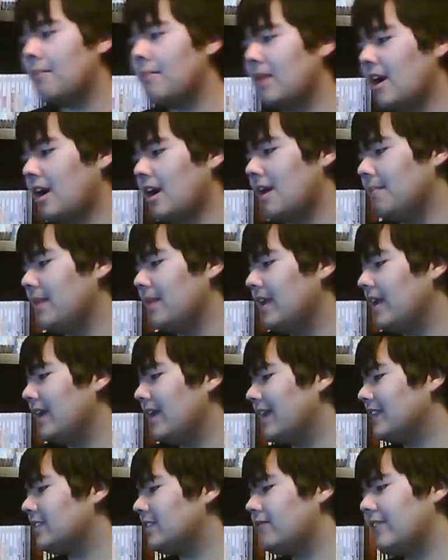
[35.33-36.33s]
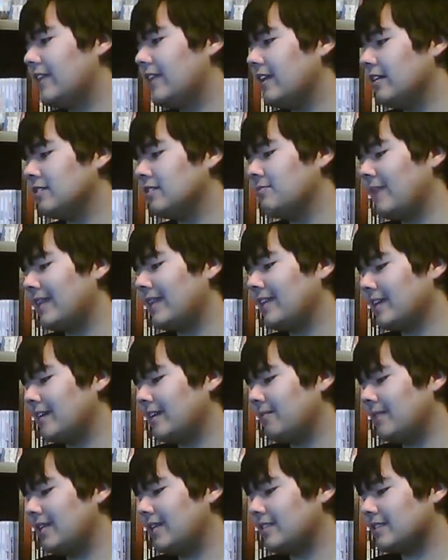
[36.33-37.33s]
But yeah, this video is mainly
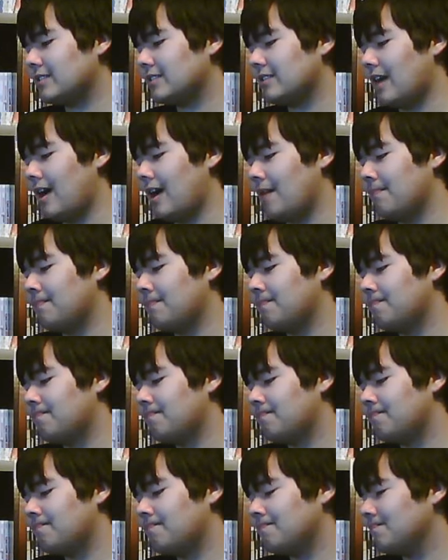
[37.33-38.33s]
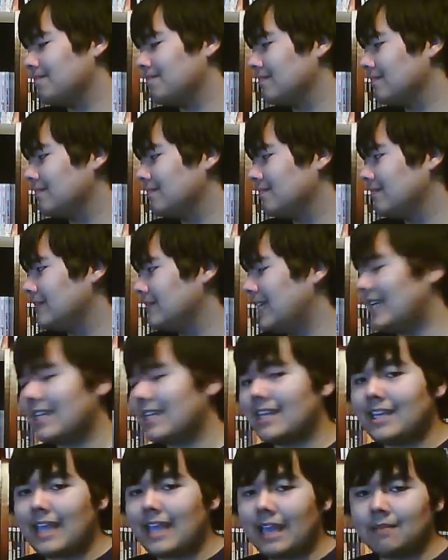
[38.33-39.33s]
gonna be just yeah,
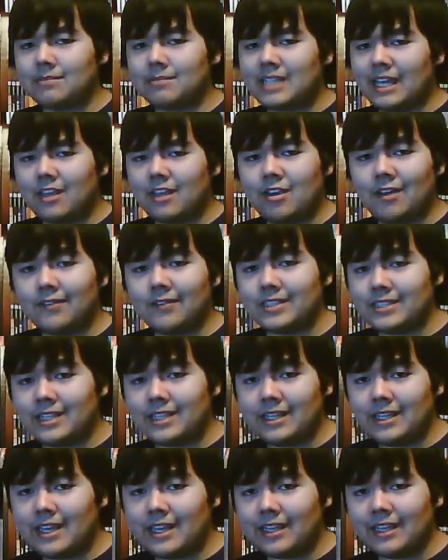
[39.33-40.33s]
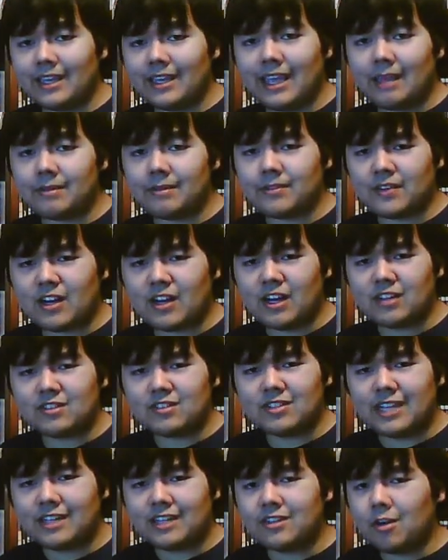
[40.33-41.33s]
the games that you haven't seen yet, like games for
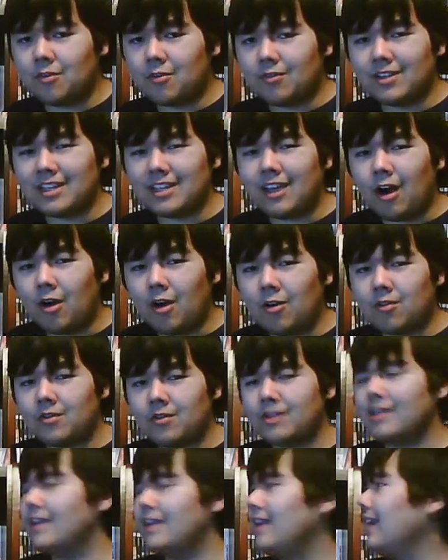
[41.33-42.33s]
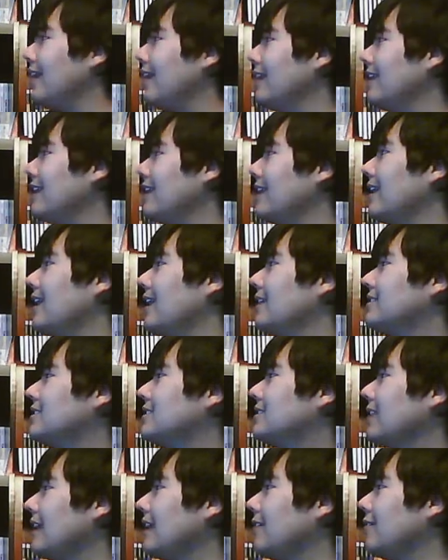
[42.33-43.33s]
consoles I don't really own, and then
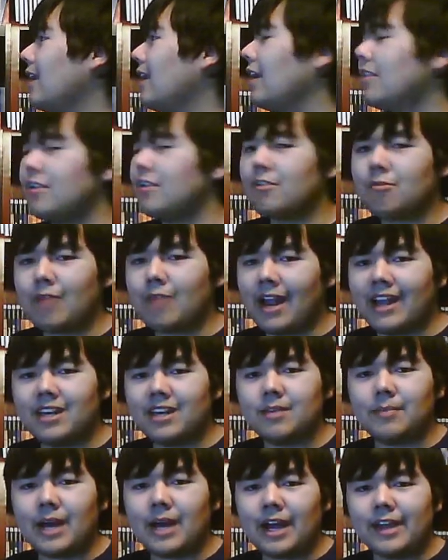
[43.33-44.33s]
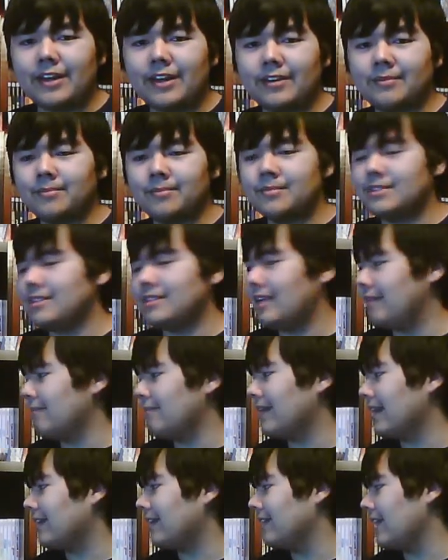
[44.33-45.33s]
just like other random items in
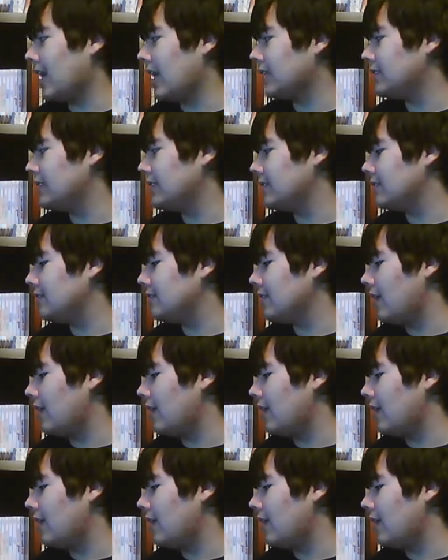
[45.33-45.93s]
my collection.